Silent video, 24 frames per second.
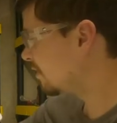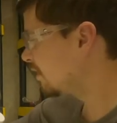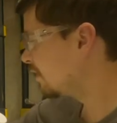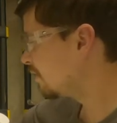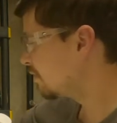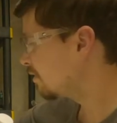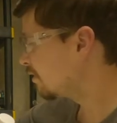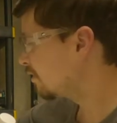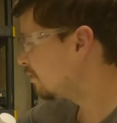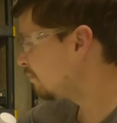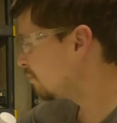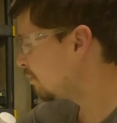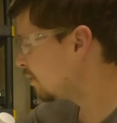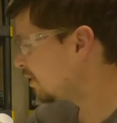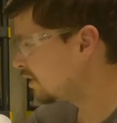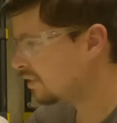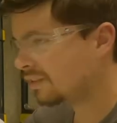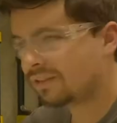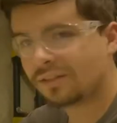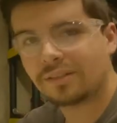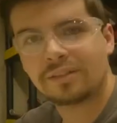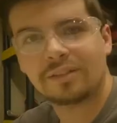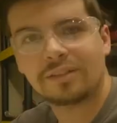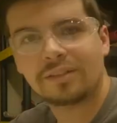as can
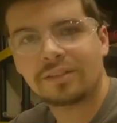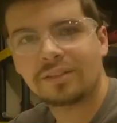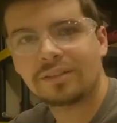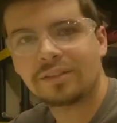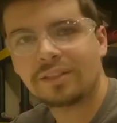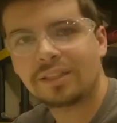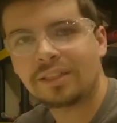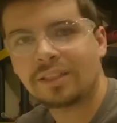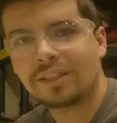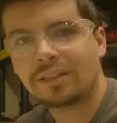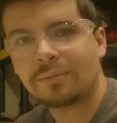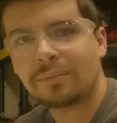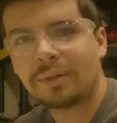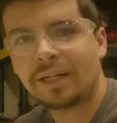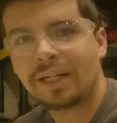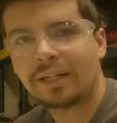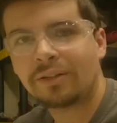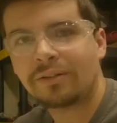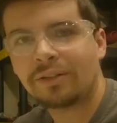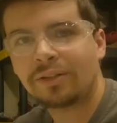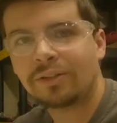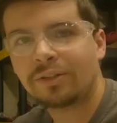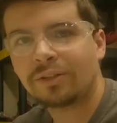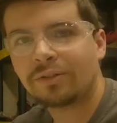be seen in the
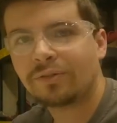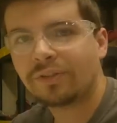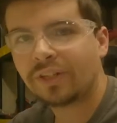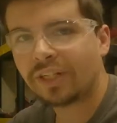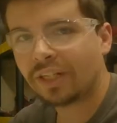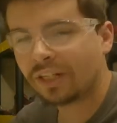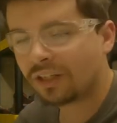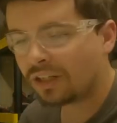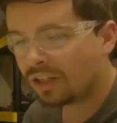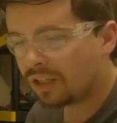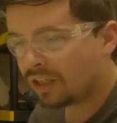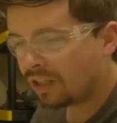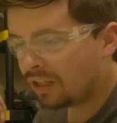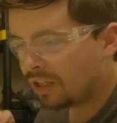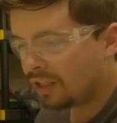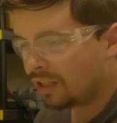background over here.